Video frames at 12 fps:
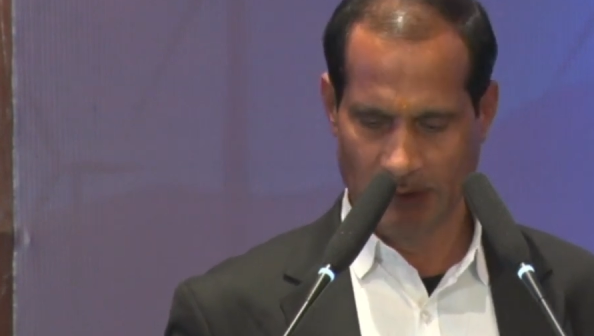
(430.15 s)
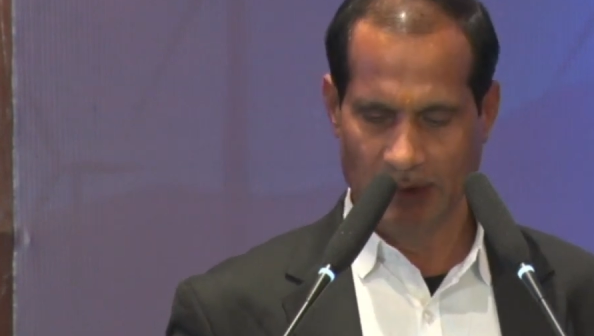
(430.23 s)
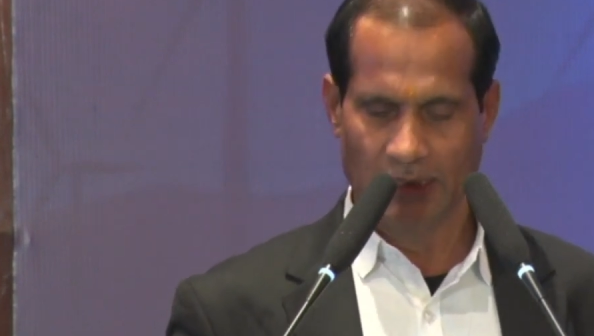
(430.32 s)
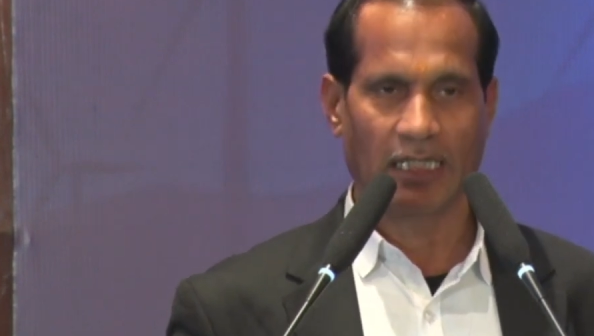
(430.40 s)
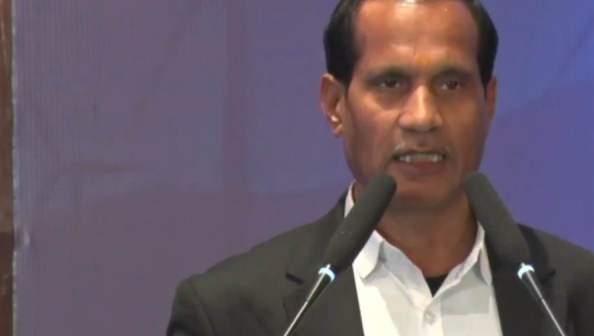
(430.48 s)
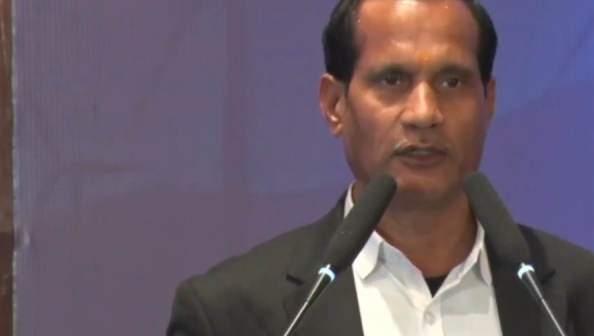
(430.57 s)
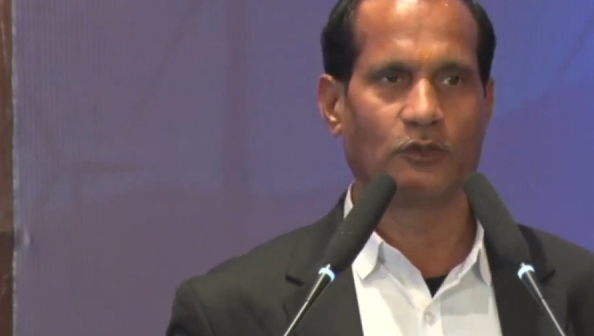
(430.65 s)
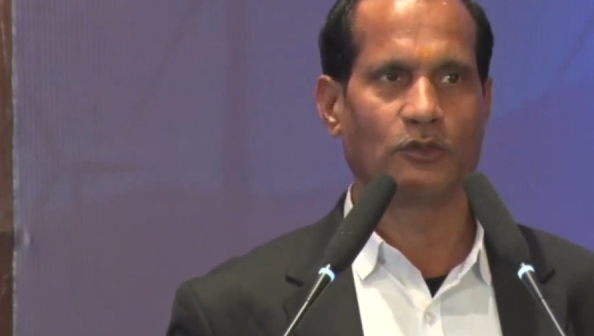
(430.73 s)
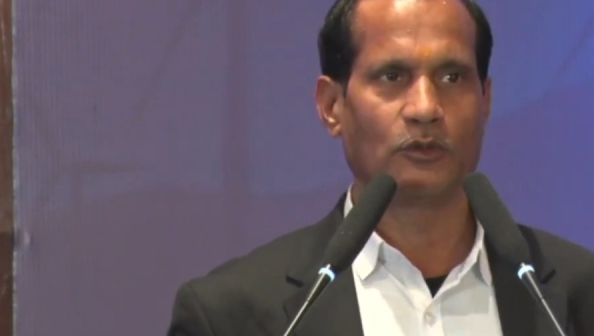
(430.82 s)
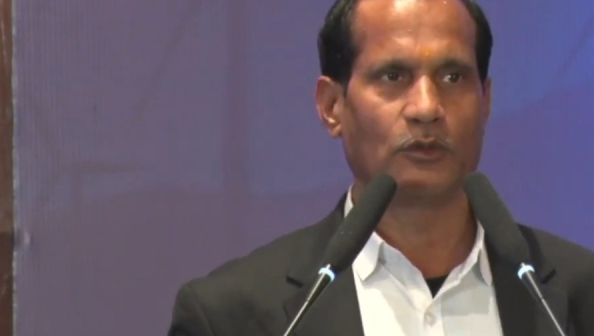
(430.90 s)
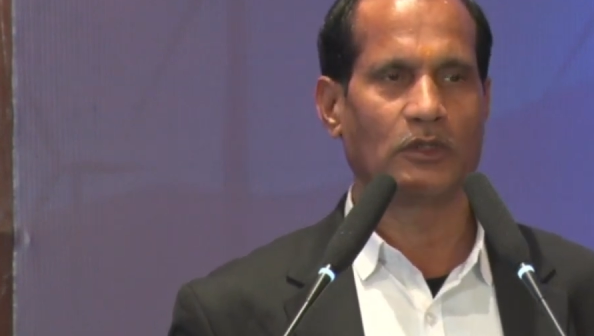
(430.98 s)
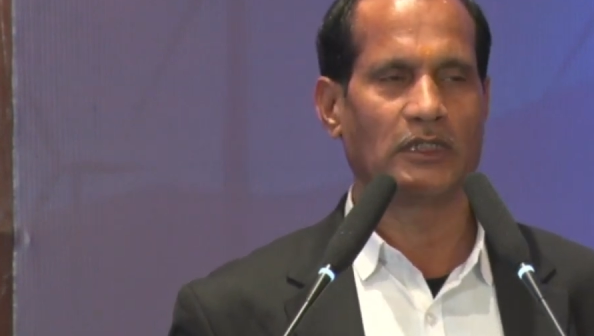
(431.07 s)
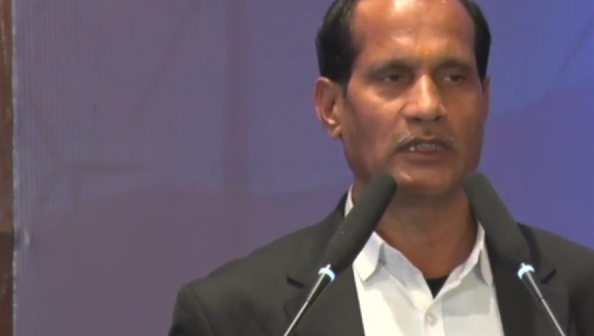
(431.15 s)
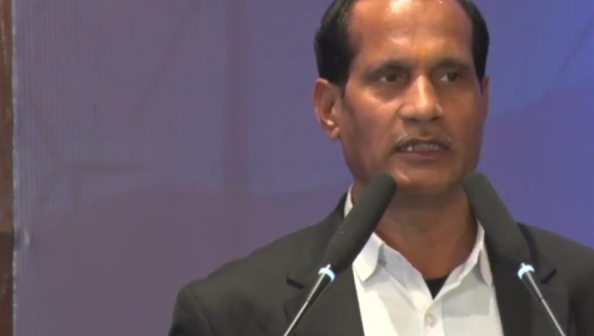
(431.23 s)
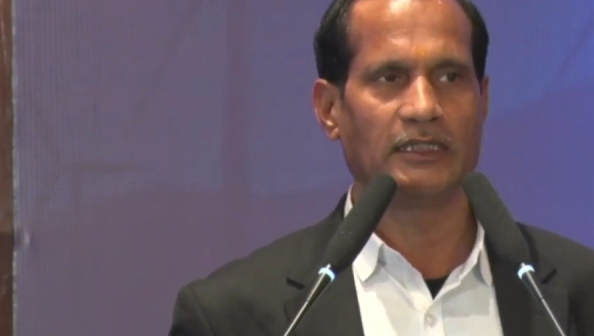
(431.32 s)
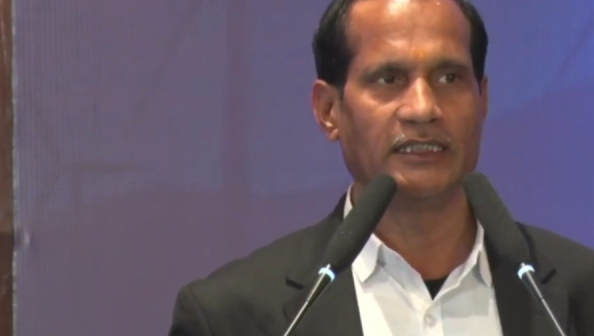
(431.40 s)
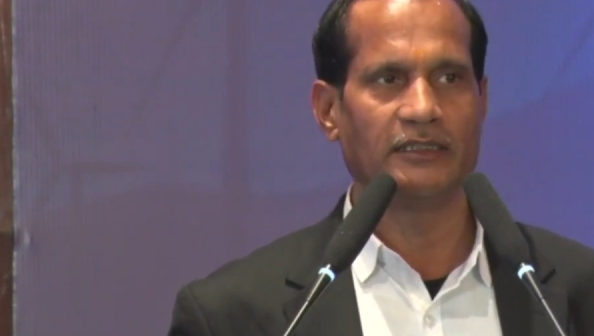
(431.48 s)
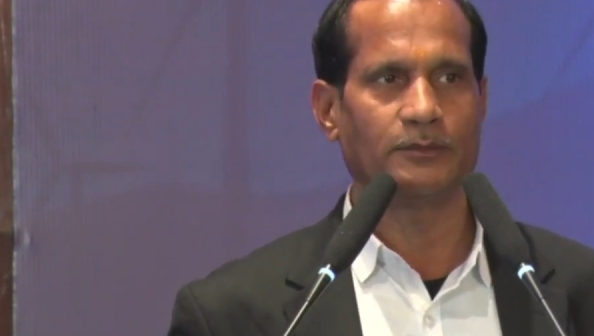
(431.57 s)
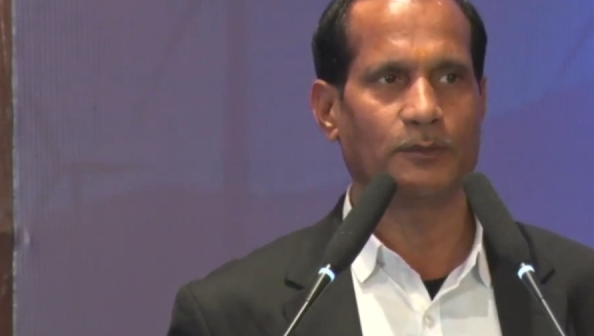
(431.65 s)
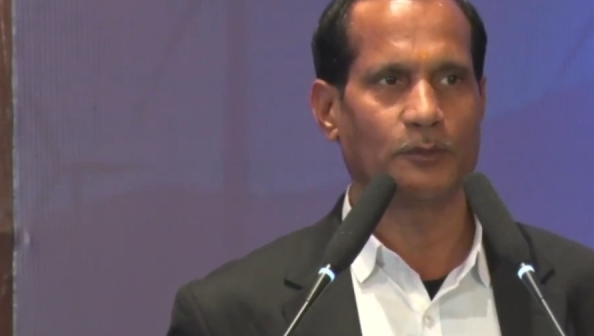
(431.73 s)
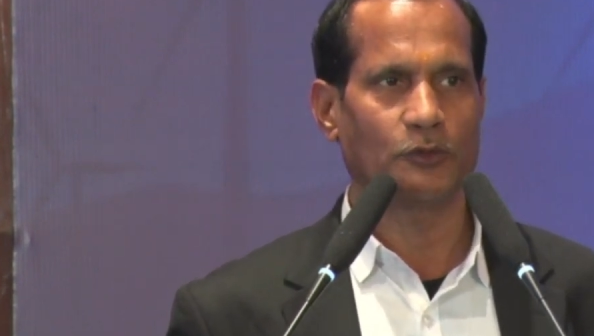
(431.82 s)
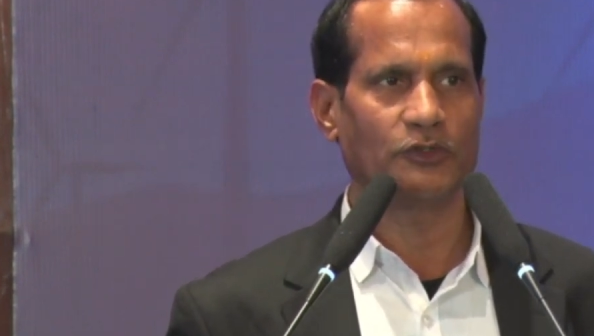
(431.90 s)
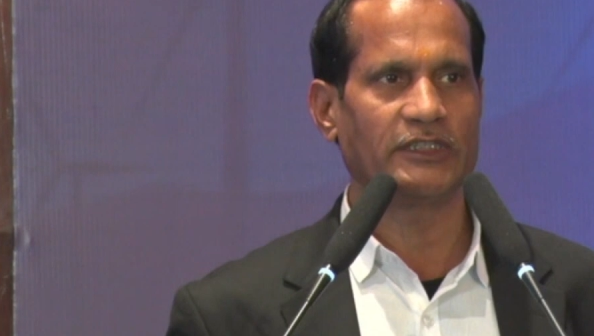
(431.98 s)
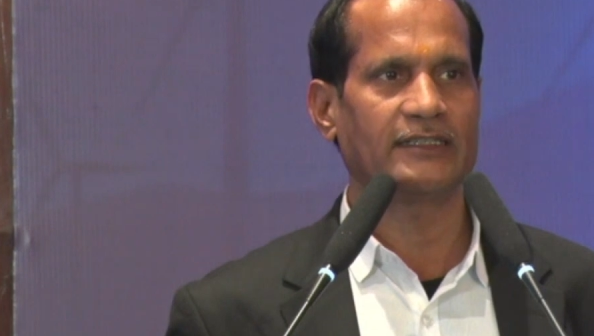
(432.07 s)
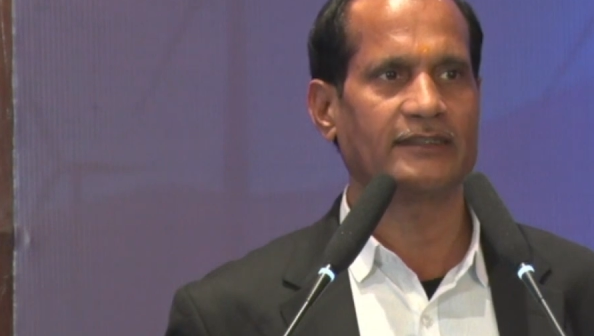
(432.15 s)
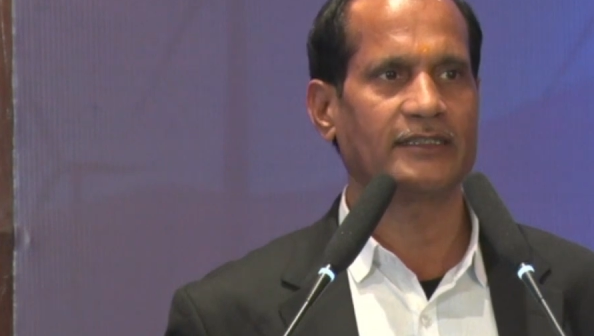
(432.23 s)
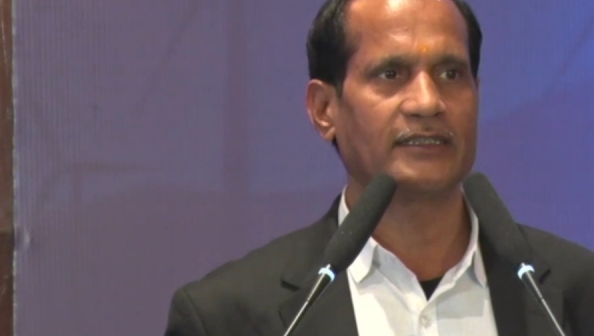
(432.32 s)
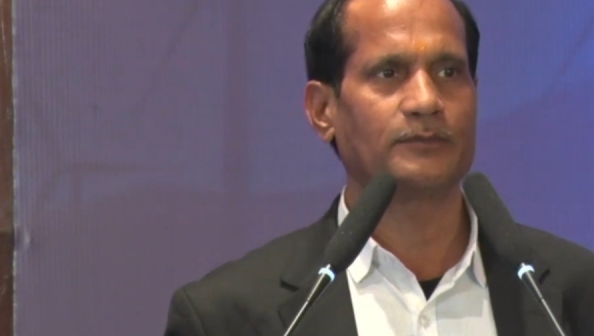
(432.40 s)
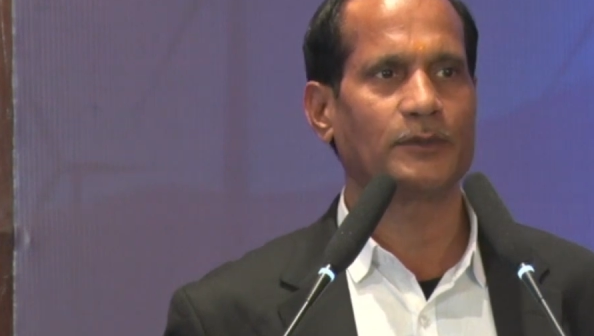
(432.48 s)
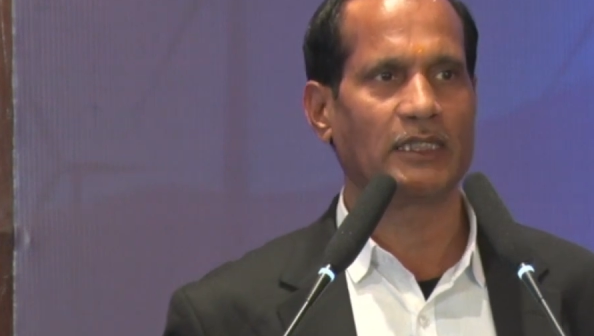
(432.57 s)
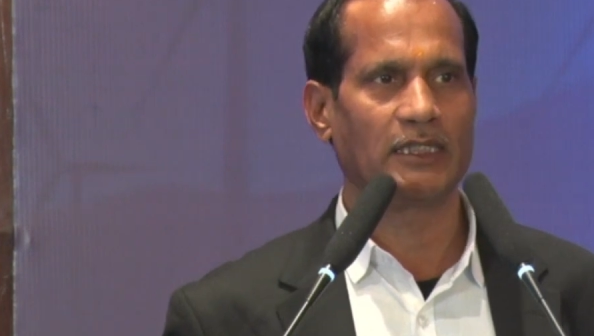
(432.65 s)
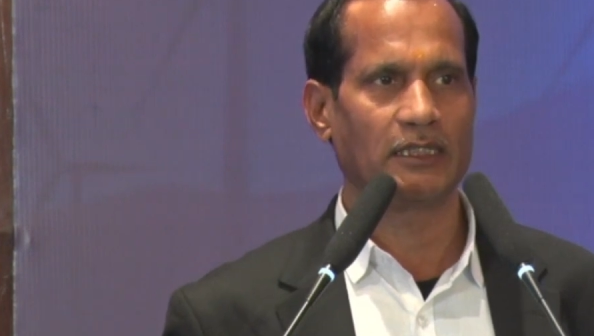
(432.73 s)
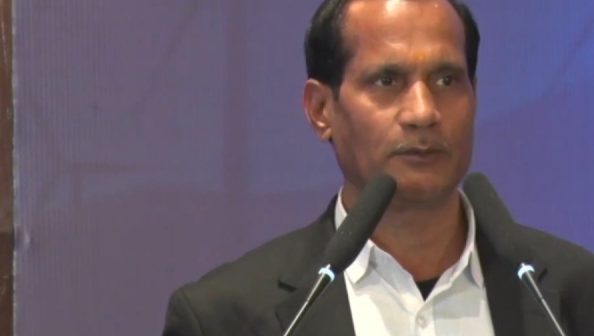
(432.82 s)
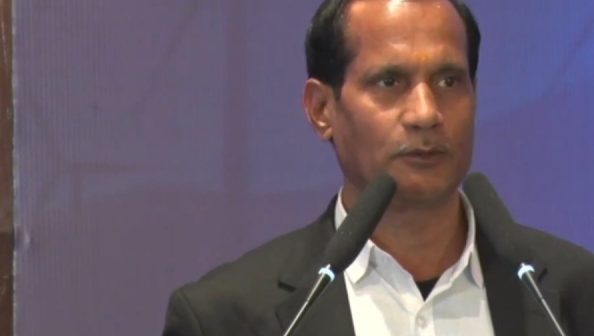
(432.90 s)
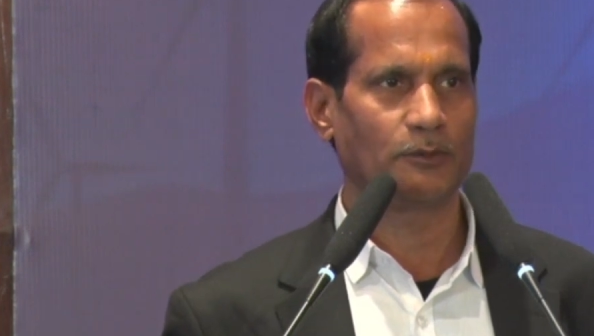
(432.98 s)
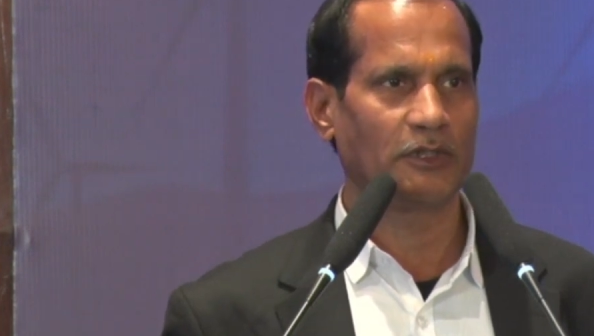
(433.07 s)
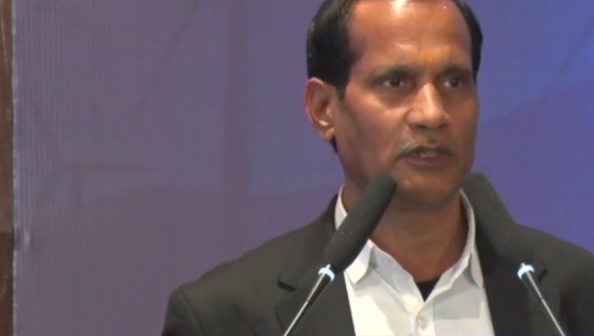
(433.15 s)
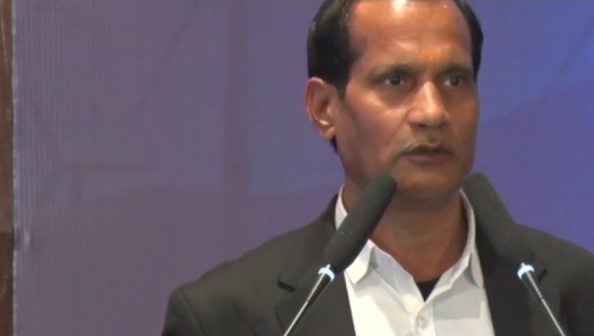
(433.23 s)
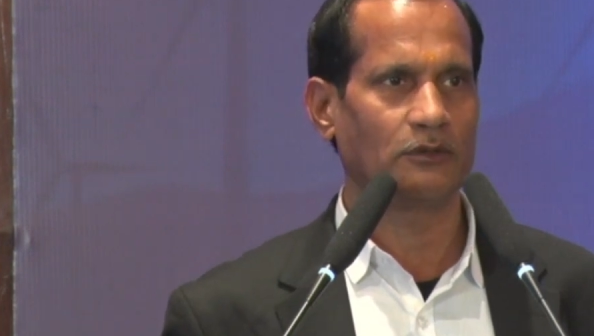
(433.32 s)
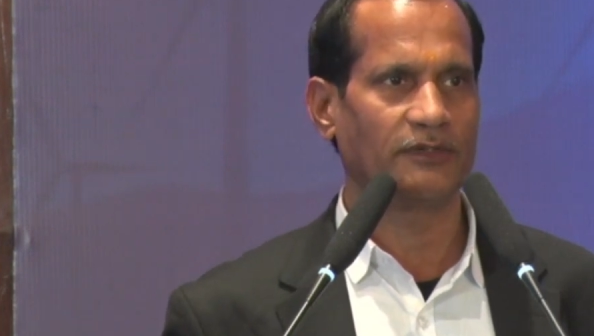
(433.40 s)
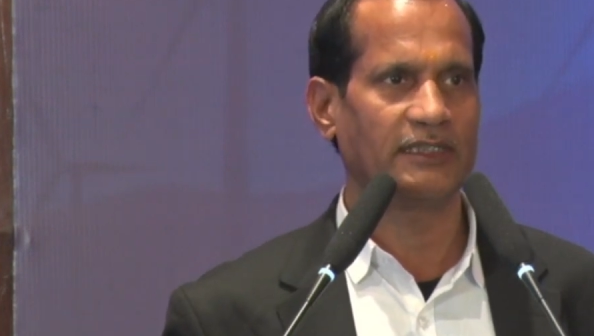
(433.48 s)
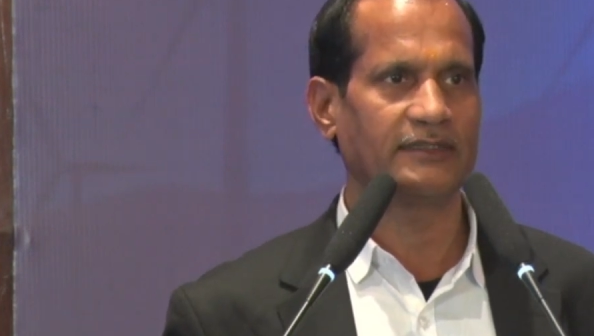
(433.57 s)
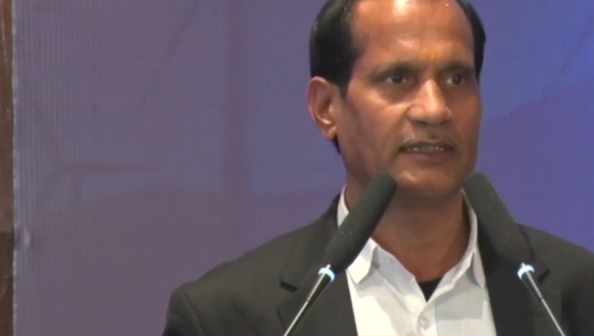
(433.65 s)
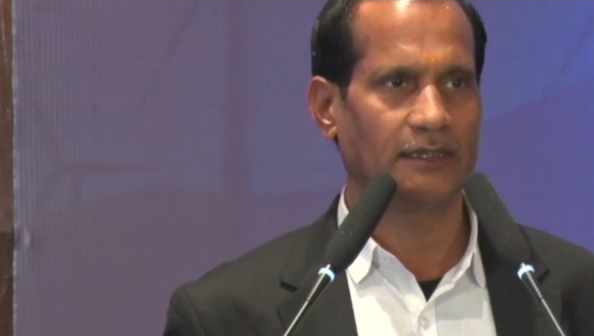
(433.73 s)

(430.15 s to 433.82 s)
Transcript: Although these projects are funded from the government side.